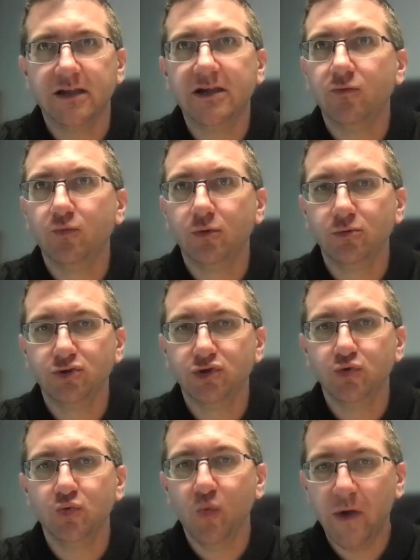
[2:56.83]
en route
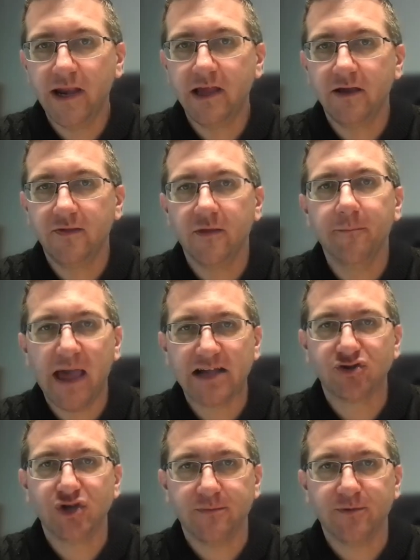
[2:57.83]
to winning the
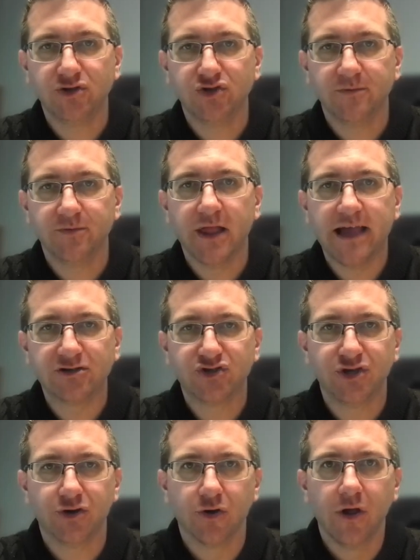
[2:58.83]
MAC championship
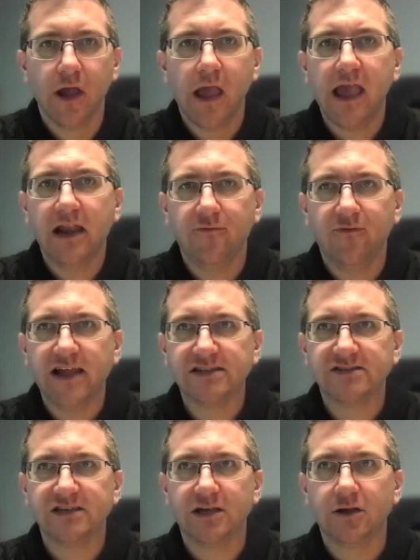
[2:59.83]
last year and
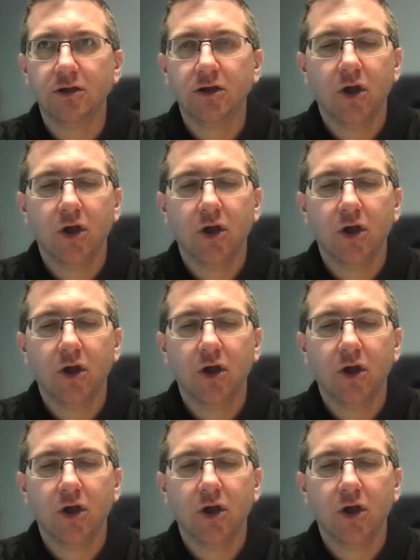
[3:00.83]
advancing